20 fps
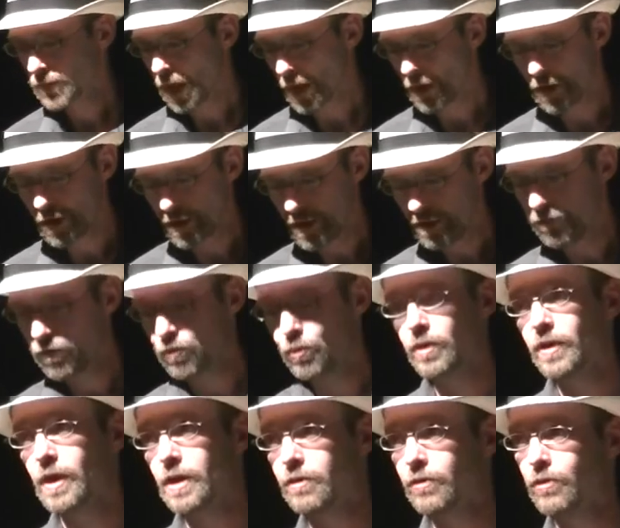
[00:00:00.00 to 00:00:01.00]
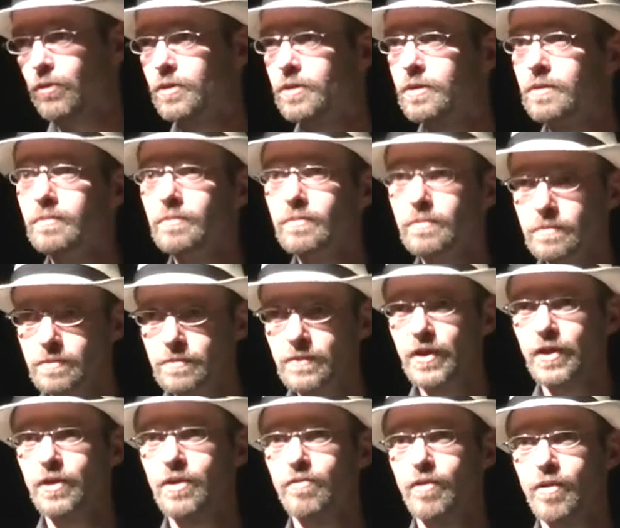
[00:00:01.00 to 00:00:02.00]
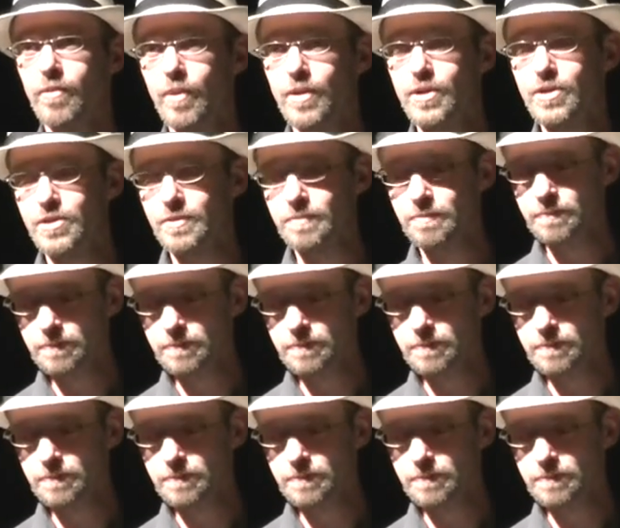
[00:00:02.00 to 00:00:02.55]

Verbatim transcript: And I'll leave you with that thought. Thank you very much.